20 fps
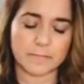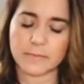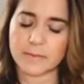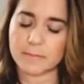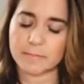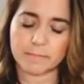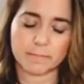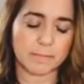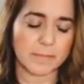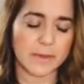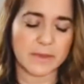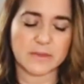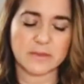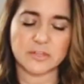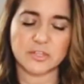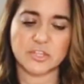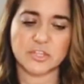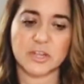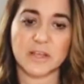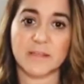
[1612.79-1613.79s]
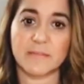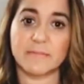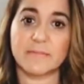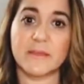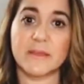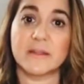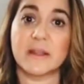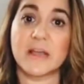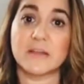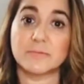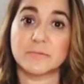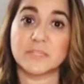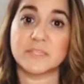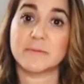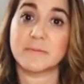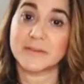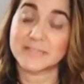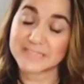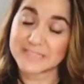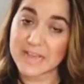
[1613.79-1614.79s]
the page and then I
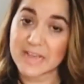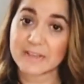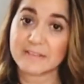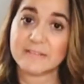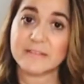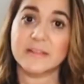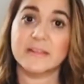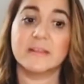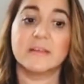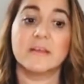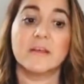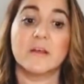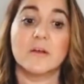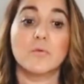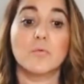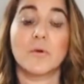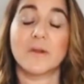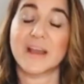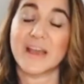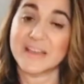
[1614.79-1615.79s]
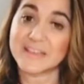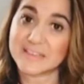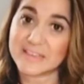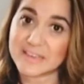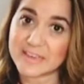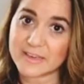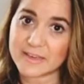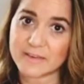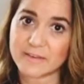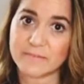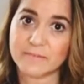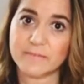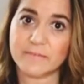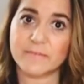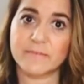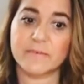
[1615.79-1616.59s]
receive exactly what I give.